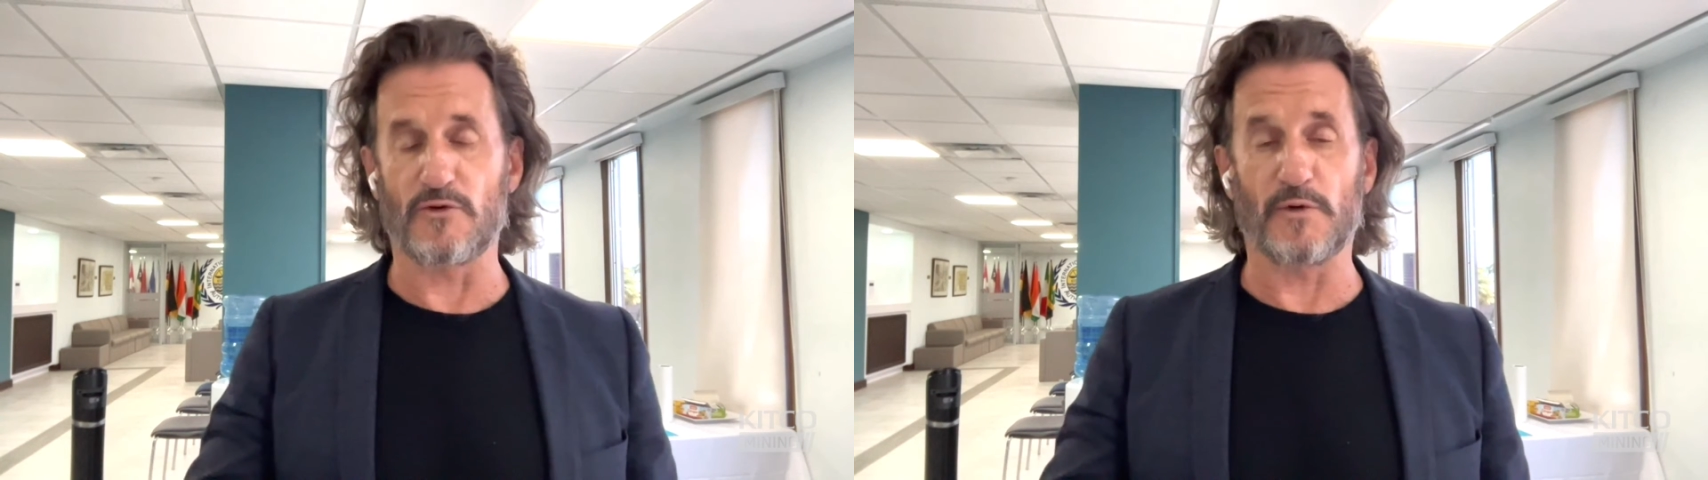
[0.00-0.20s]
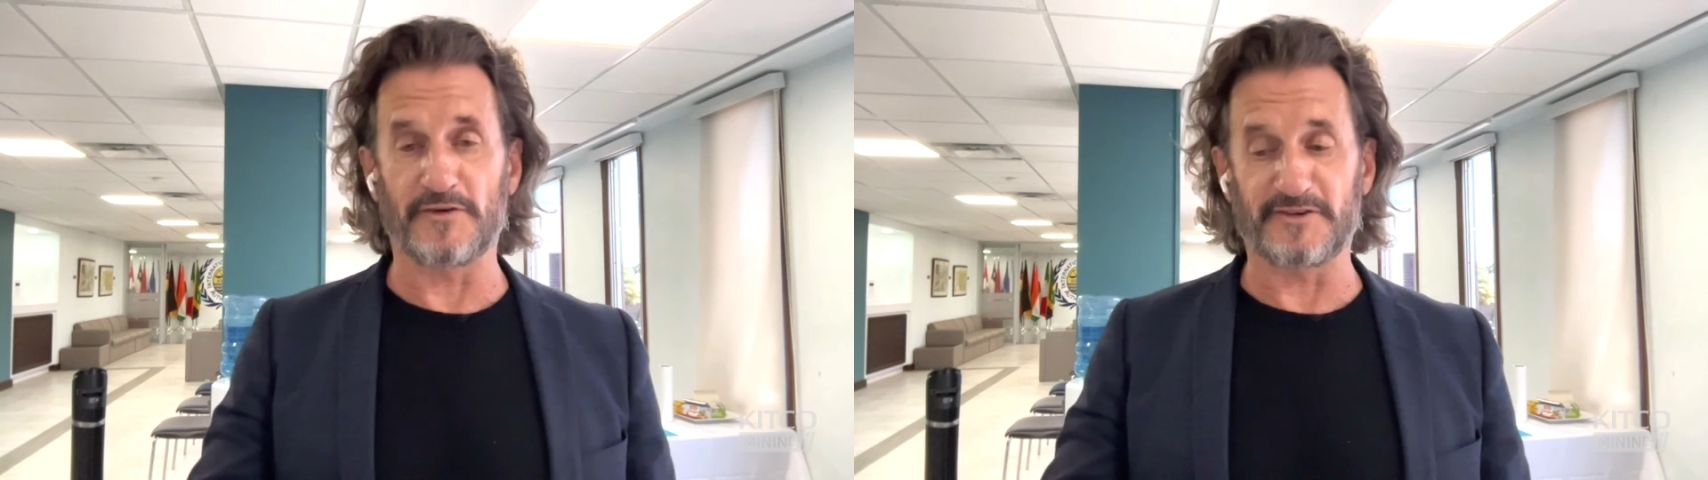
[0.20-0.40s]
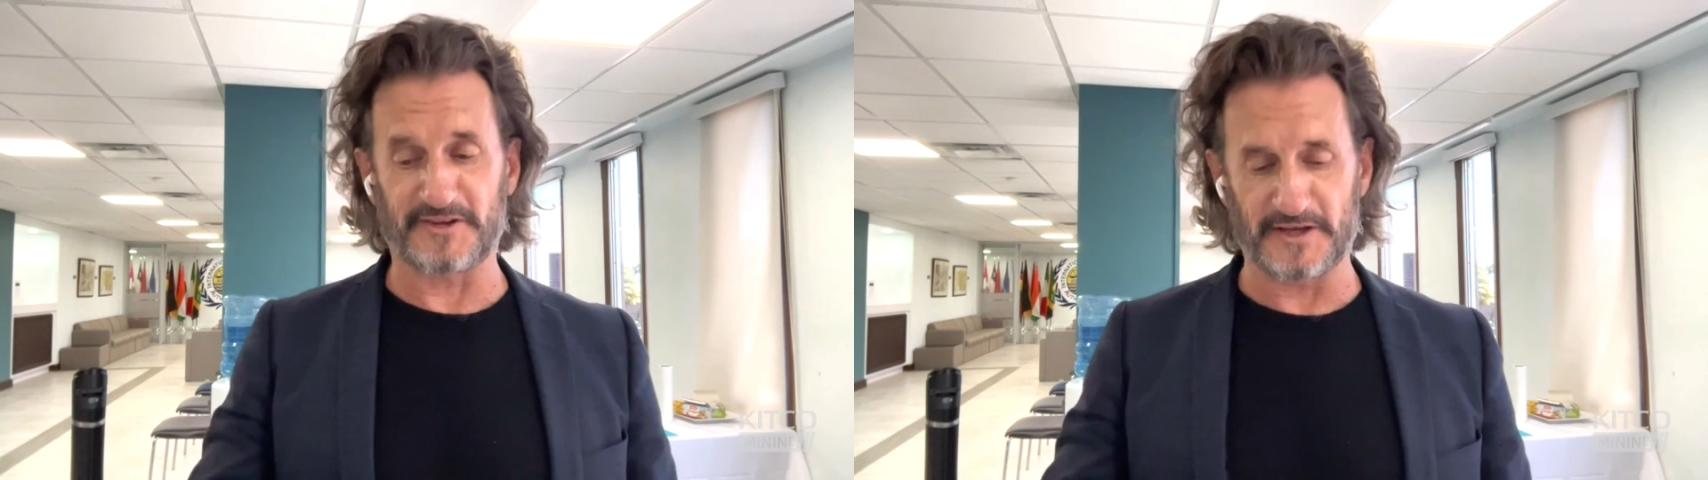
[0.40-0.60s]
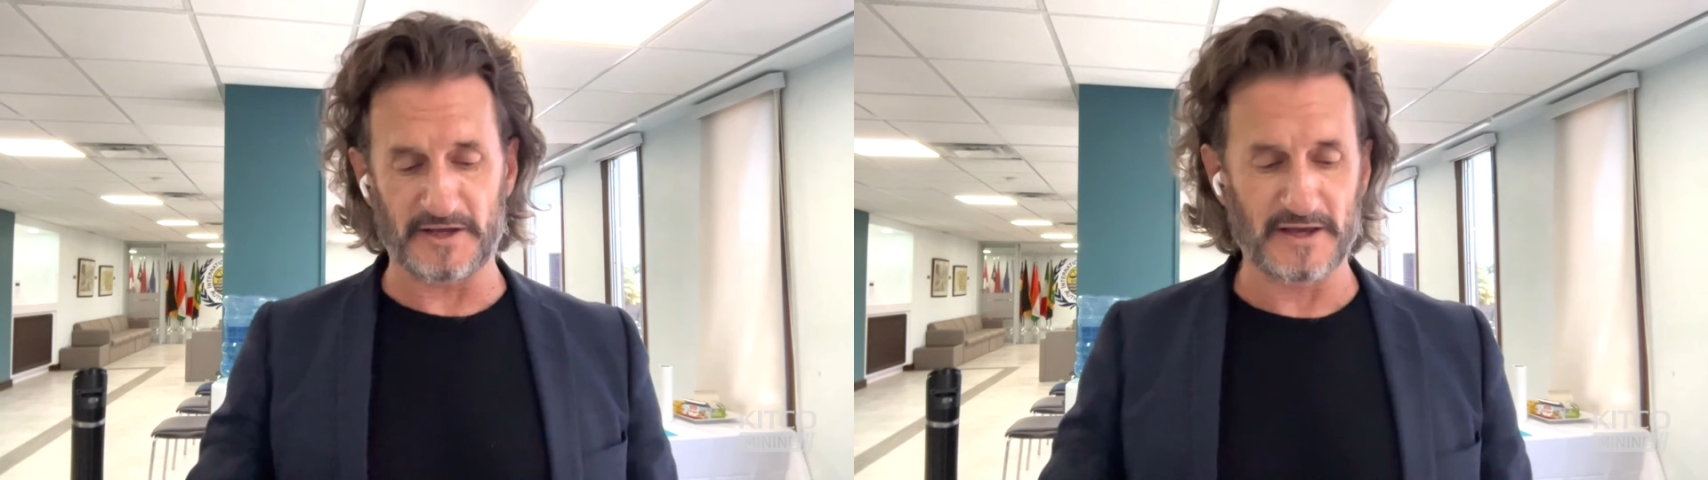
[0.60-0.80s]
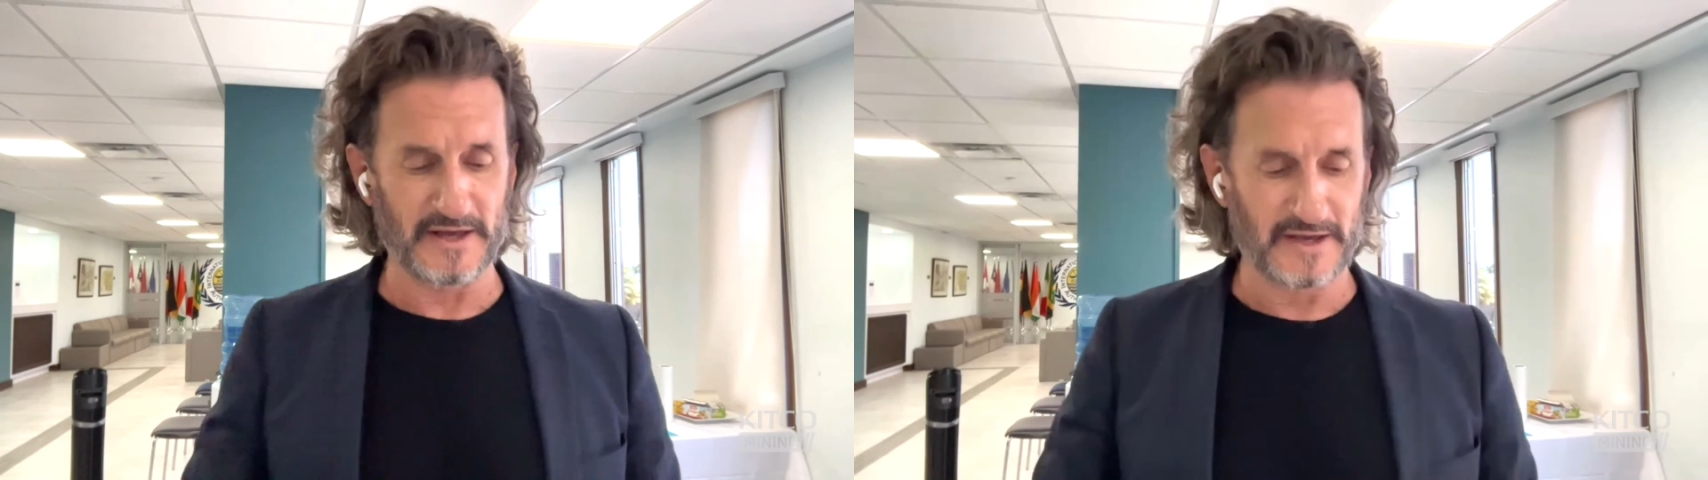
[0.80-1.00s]
everyone to
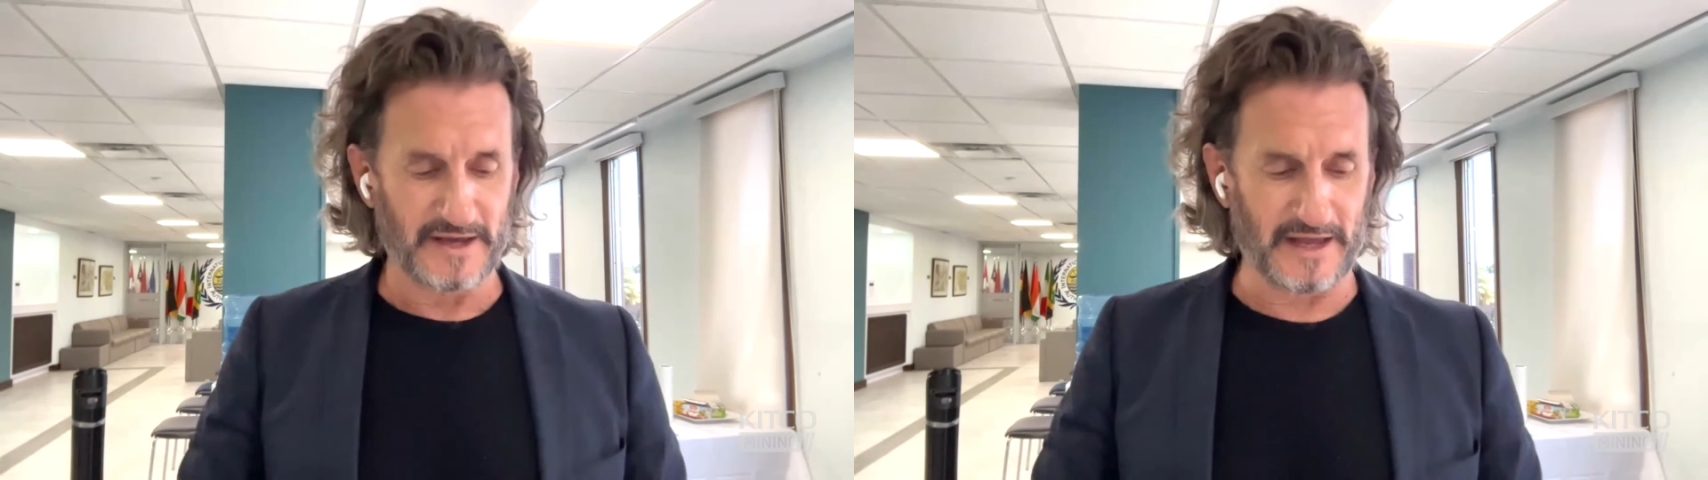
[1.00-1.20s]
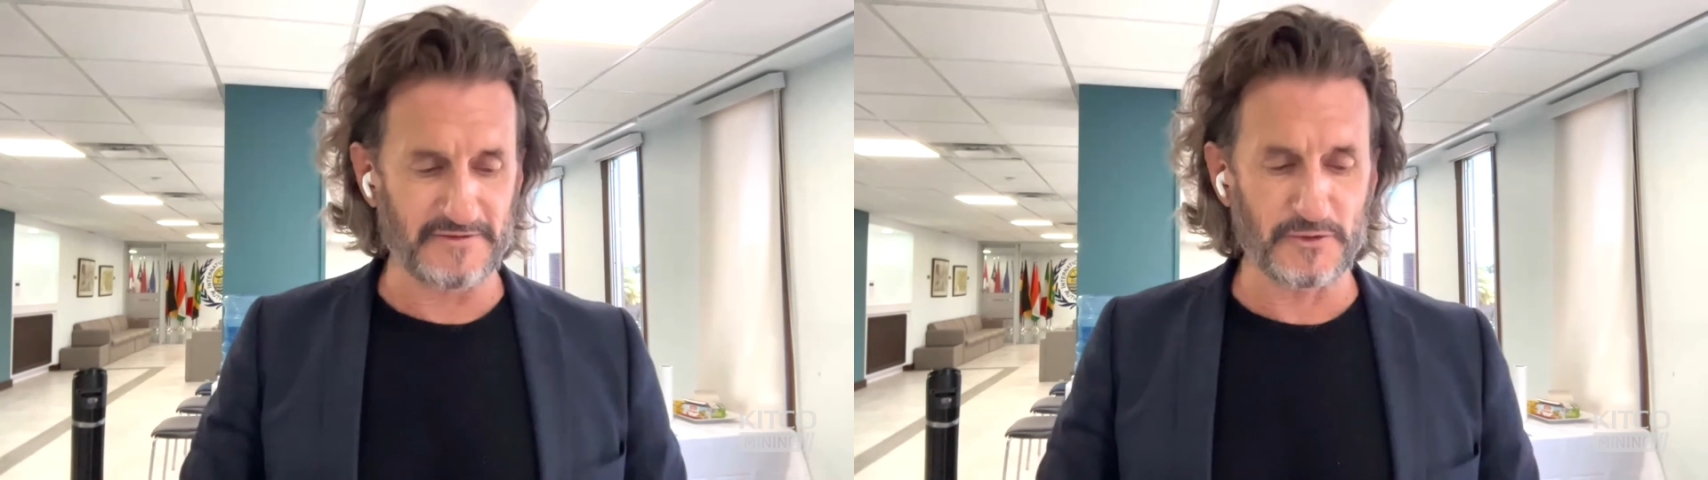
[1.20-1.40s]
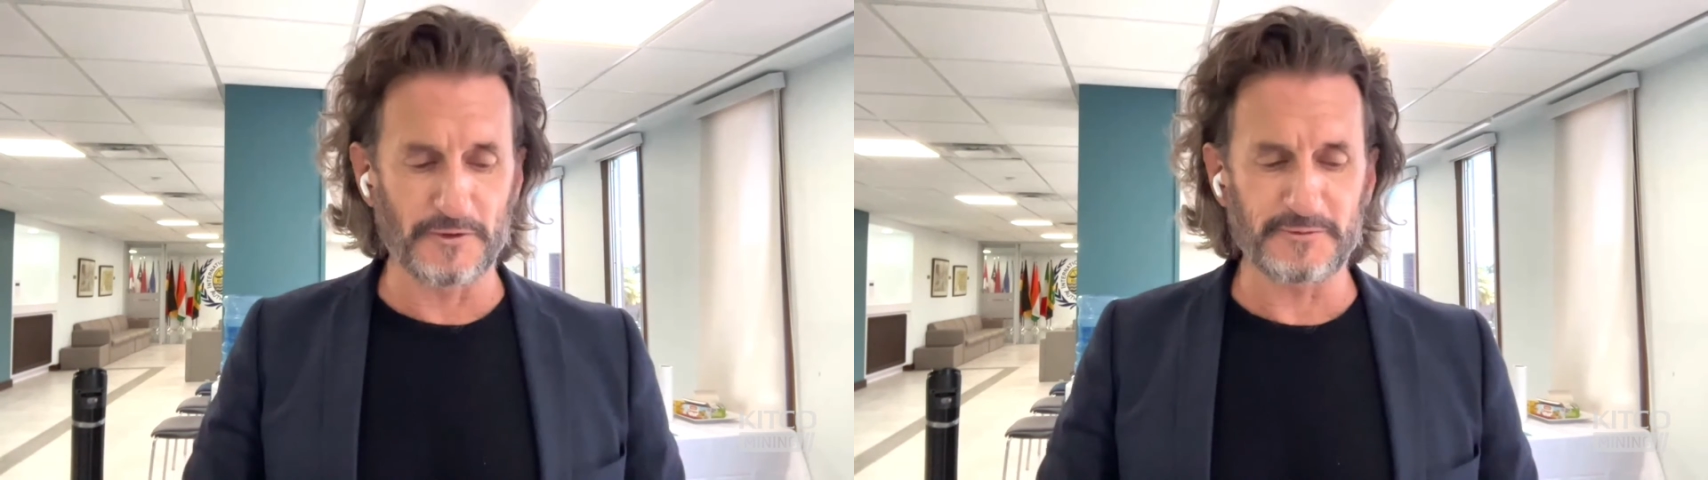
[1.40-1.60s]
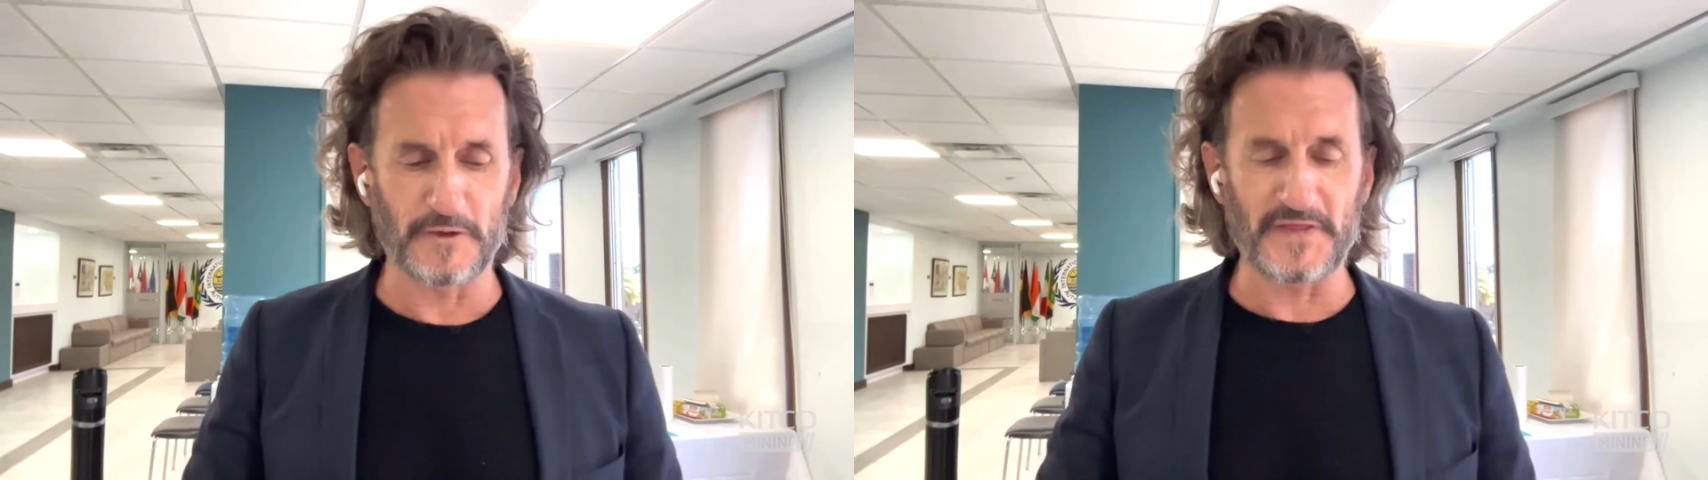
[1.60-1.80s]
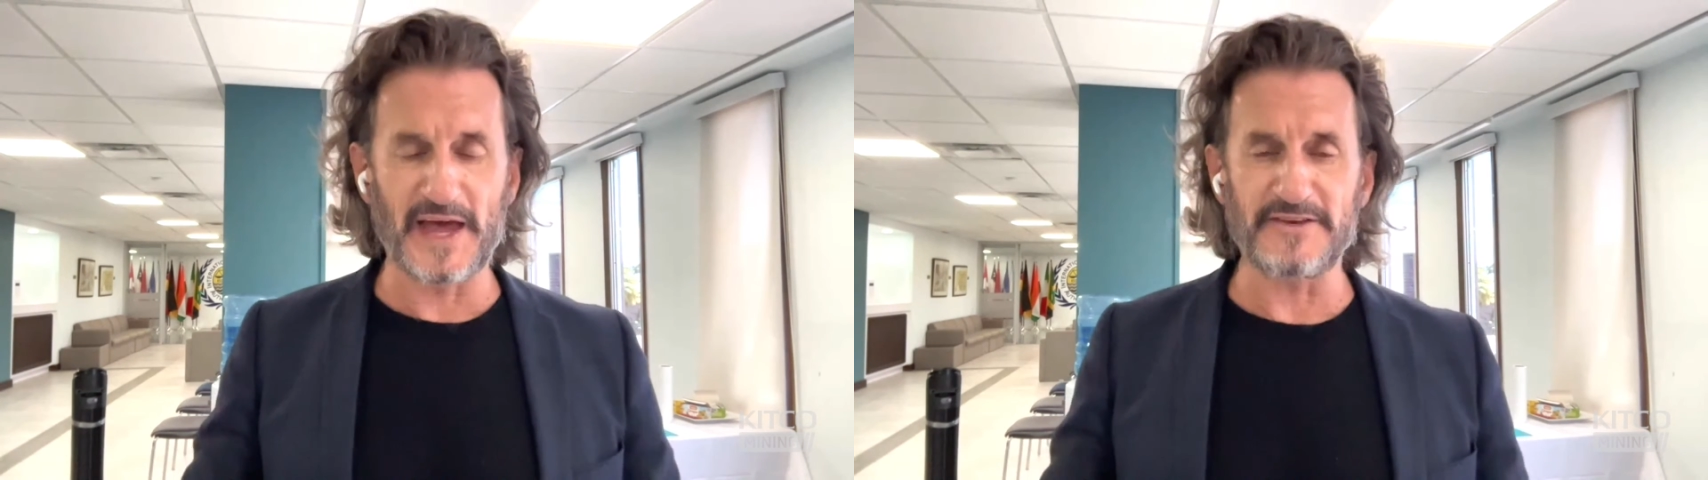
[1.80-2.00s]
see. And of course, what